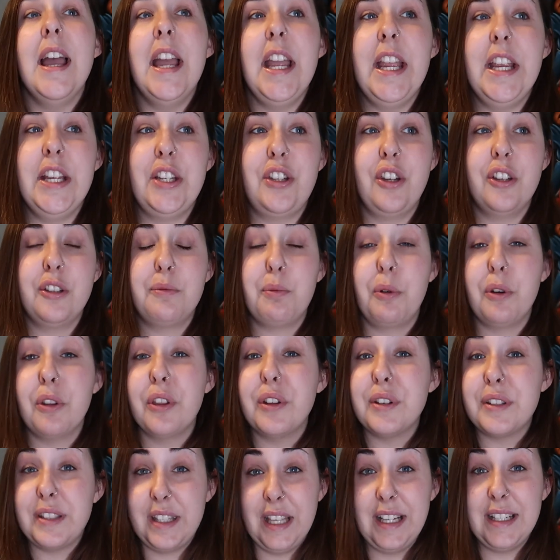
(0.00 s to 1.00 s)
It's just one of
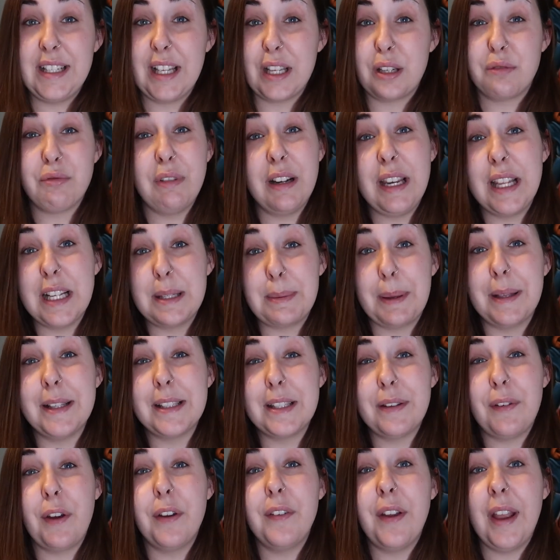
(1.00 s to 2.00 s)
those things that's really
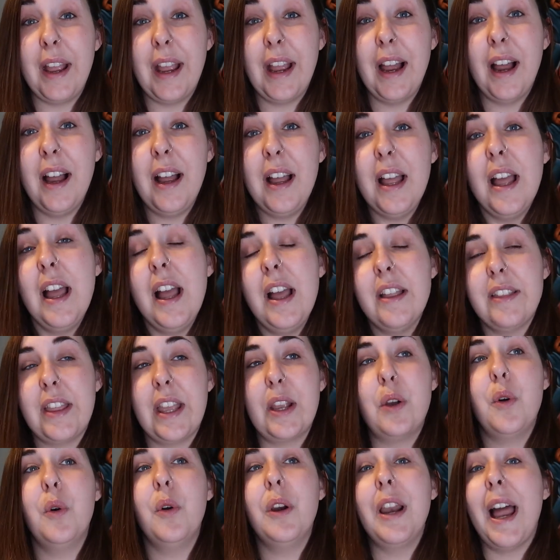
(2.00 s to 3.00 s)
expensive over here. They
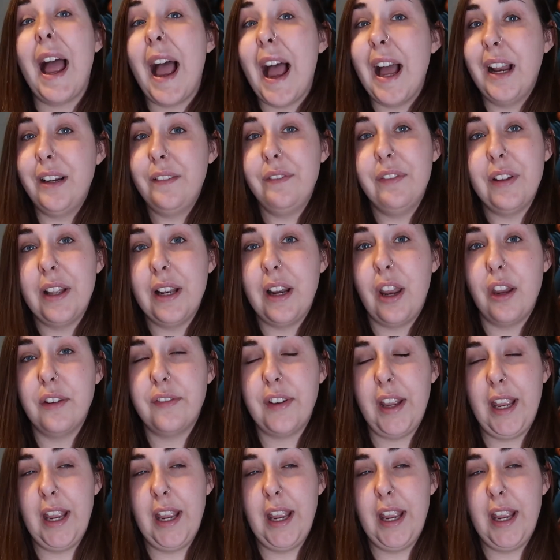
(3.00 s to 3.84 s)
call it Advil over